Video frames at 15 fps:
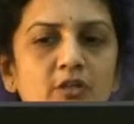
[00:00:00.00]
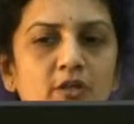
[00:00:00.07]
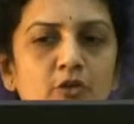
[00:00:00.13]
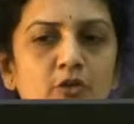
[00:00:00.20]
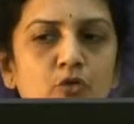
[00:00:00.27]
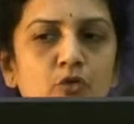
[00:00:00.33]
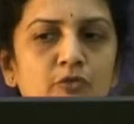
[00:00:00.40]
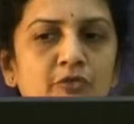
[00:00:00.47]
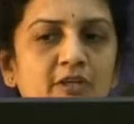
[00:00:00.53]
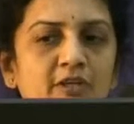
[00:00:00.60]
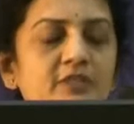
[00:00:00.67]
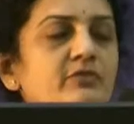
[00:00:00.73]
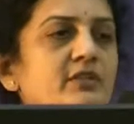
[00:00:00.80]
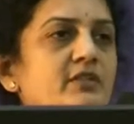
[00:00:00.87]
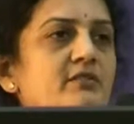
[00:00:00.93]
the acute
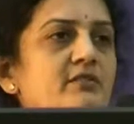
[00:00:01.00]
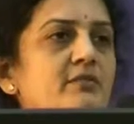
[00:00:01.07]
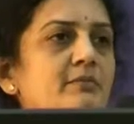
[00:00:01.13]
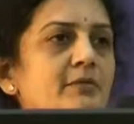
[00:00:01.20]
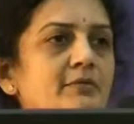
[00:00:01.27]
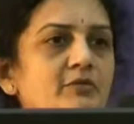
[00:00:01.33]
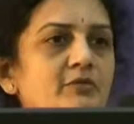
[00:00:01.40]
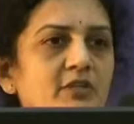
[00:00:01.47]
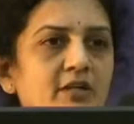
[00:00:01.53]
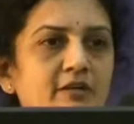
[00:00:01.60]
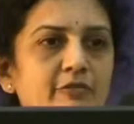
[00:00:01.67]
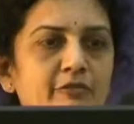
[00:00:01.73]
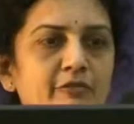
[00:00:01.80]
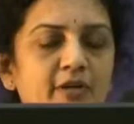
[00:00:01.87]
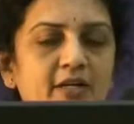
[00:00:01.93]
phase, when the symptoms are
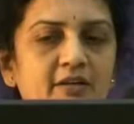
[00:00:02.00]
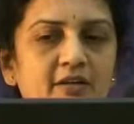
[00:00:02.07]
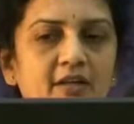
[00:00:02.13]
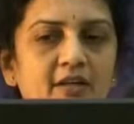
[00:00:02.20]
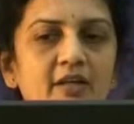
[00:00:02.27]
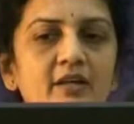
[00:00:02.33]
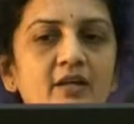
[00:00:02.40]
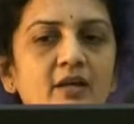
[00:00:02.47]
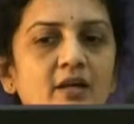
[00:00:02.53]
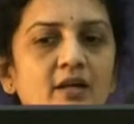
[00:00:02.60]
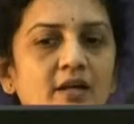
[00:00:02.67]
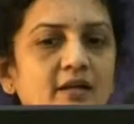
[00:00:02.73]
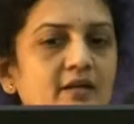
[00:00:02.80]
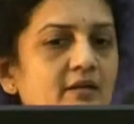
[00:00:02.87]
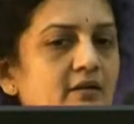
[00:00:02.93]
refractory,
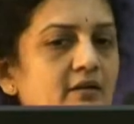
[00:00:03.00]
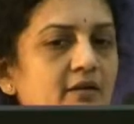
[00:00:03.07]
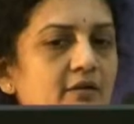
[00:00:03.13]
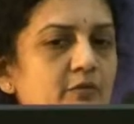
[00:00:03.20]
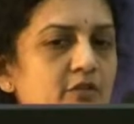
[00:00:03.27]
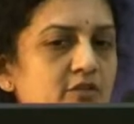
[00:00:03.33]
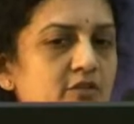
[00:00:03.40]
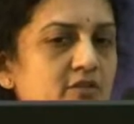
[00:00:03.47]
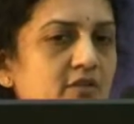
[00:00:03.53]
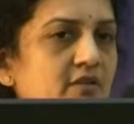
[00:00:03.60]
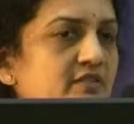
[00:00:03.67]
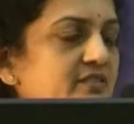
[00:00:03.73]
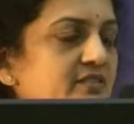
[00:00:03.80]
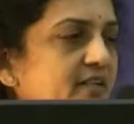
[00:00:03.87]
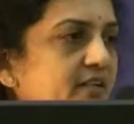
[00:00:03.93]
like it was
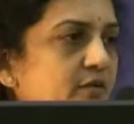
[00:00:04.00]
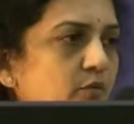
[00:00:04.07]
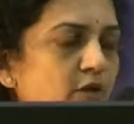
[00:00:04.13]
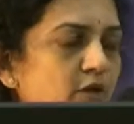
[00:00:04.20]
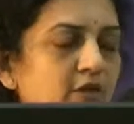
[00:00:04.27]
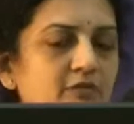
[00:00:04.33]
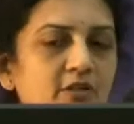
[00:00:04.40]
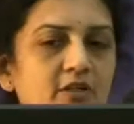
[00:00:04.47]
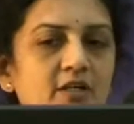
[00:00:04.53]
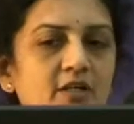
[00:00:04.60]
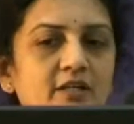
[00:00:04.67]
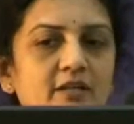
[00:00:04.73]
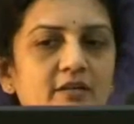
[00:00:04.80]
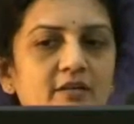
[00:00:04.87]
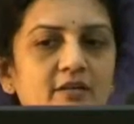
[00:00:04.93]
said in one of the
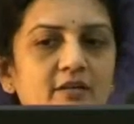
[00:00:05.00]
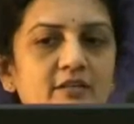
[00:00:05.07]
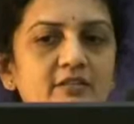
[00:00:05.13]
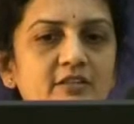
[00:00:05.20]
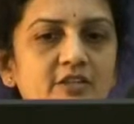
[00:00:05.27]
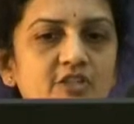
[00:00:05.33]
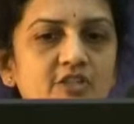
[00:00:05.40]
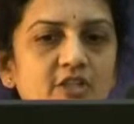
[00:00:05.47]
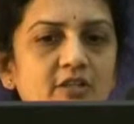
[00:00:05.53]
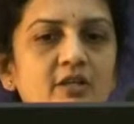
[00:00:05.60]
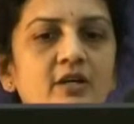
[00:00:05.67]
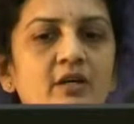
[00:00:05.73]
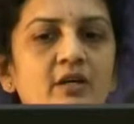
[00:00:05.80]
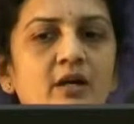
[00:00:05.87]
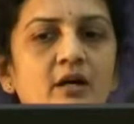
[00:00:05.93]
earlier discussion,
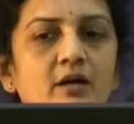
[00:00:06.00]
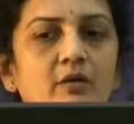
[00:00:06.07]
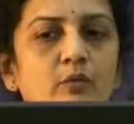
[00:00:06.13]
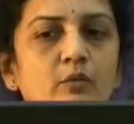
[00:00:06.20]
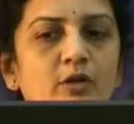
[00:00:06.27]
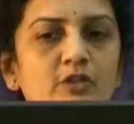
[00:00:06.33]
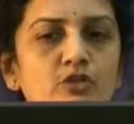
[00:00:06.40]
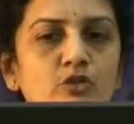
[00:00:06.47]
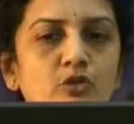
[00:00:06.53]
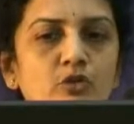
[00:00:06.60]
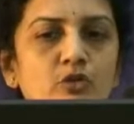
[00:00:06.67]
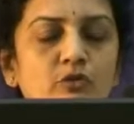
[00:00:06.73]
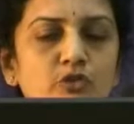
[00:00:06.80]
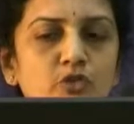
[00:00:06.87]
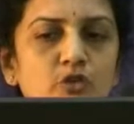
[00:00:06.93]
one
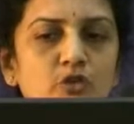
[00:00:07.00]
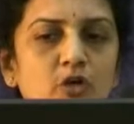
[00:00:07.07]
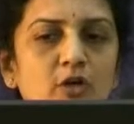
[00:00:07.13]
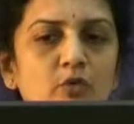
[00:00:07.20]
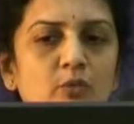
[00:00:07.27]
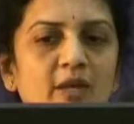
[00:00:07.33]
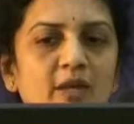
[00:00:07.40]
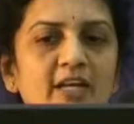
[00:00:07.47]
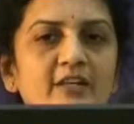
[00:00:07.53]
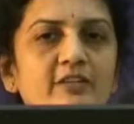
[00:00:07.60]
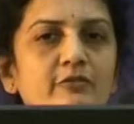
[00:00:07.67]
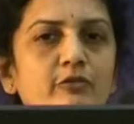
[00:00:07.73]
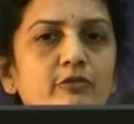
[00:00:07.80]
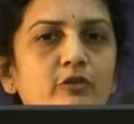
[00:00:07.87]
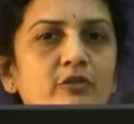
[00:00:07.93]
should not wait
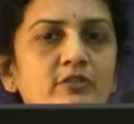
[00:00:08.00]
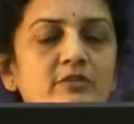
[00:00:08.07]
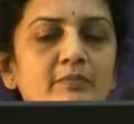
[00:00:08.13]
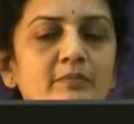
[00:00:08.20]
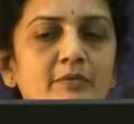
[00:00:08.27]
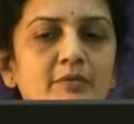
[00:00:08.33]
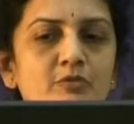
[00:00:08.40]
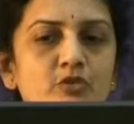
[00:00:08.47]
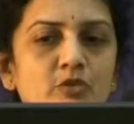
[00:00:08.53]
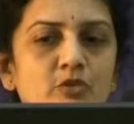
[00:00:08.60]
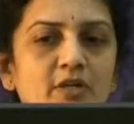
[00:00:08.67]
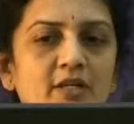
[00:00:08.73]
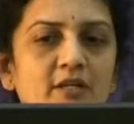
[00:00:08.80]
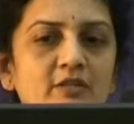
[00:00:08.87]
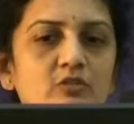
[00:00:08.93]
for the symptoms to
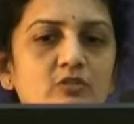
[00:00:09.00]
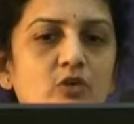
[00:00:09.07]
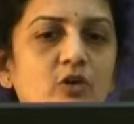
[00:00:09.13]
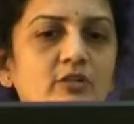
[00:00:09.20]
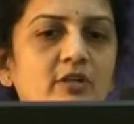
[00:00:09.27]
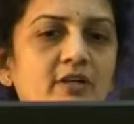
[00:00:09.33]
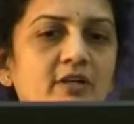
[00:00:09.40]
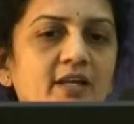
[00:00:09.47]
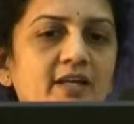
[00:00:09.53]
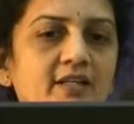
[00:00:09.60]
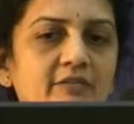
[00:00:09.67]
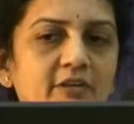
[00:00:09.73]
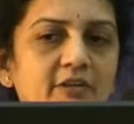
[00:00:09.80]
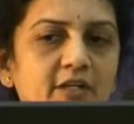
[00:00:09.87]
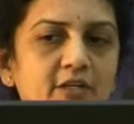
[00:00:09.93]
regress or the
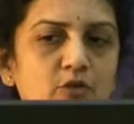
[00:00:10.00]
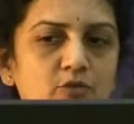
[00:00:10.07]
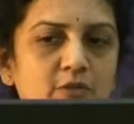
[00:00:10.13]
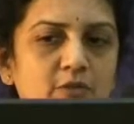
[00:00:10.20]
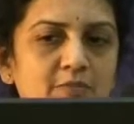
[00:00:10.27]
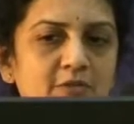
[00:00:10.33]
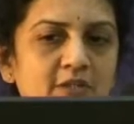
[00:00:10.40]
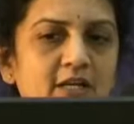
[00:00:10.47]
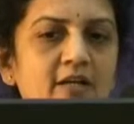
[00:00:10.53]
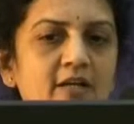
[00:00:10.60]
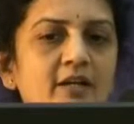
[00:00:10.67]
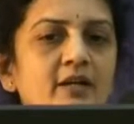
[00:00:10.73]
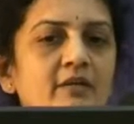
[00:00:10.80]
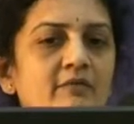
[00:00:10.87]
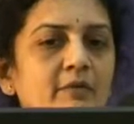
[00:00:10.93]
reactivity to subside.
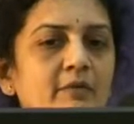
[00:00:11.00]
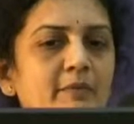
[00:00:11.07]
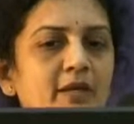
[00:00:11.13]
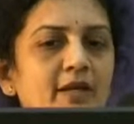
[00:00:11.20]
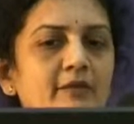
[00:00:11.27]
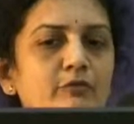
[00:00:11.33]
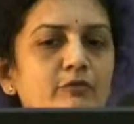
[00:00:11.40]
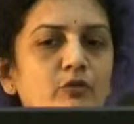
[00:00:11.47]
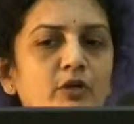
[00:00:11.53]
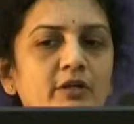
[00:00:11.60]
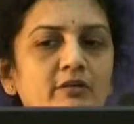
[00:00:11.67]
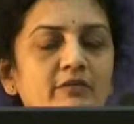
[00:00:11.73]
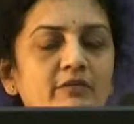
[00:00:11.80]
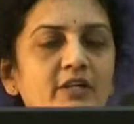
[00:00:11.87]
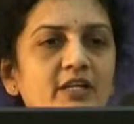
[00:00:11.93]
We may have to
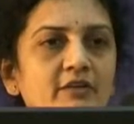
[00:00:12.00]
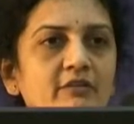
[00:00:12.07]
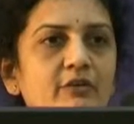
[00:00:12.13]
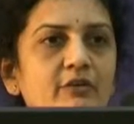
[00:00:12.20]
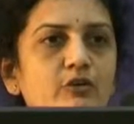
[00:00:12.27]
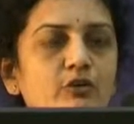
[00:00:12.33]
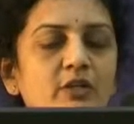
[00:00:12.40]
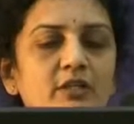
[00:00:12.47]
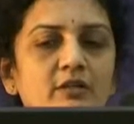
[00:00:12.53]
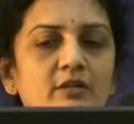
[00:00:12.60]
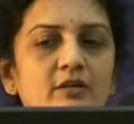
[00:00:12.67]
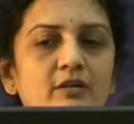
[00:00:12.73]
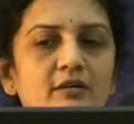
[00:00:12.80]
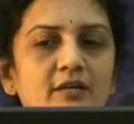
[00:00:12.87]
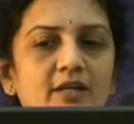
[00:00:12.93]
intervene even during
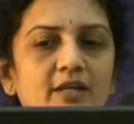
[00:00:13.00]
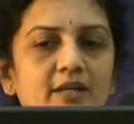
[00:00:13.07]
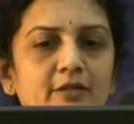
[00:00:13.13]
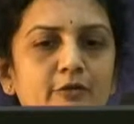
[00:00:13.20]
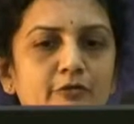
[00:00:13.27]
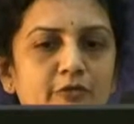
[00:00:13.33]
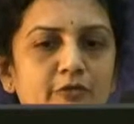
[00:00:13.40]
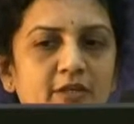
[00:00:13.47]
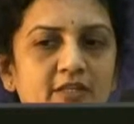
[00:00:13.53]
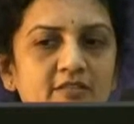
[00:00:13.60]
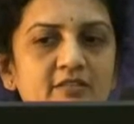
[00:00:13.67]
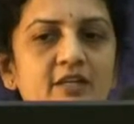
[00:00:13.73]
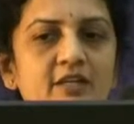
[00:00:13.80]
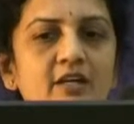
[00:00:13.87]
the reactive phase